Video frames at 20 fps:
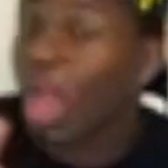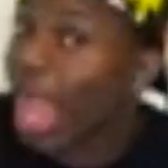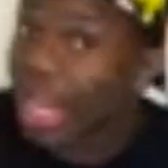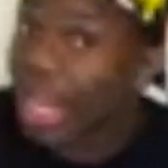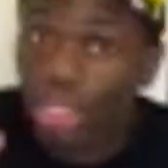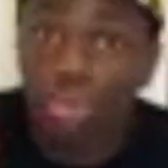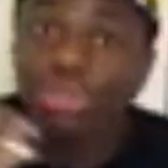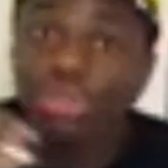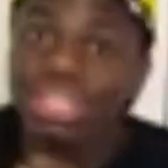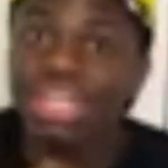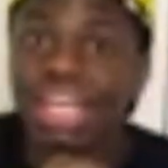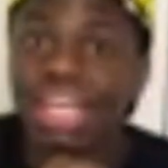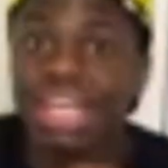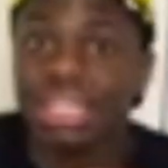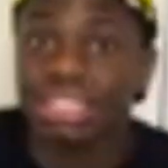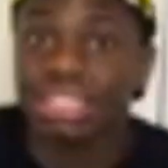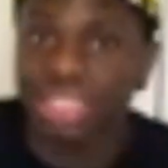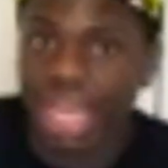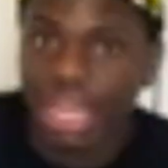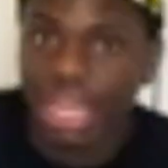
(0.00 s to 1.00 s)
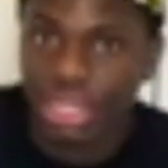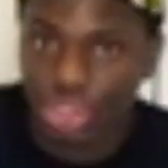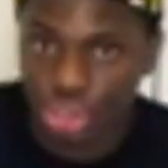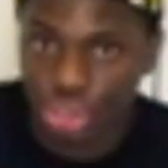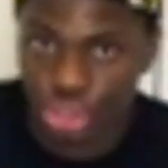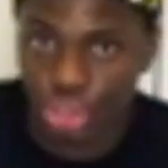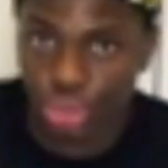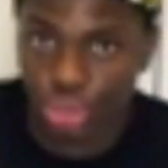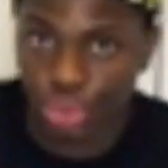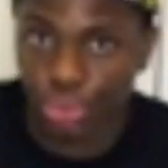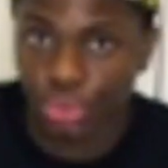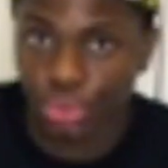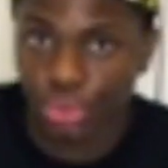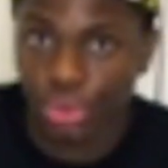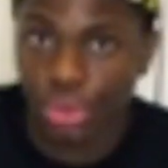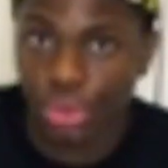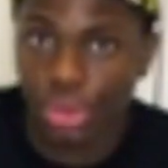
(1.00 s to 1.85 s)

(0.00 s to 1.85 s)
and you didn't intend to,